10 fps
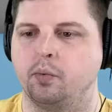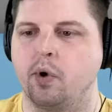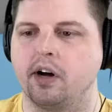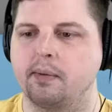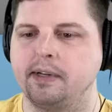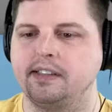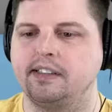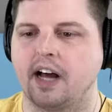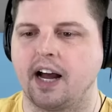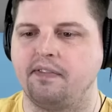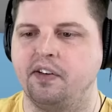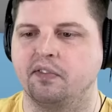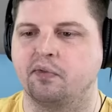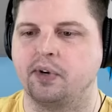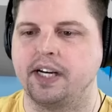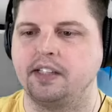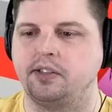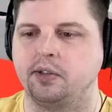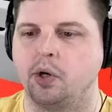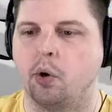Welcome inside. Feel free
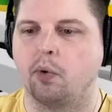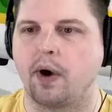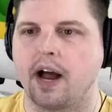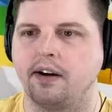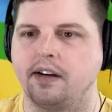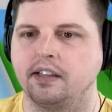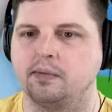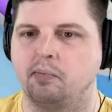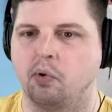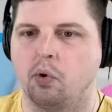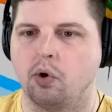to go around and explore.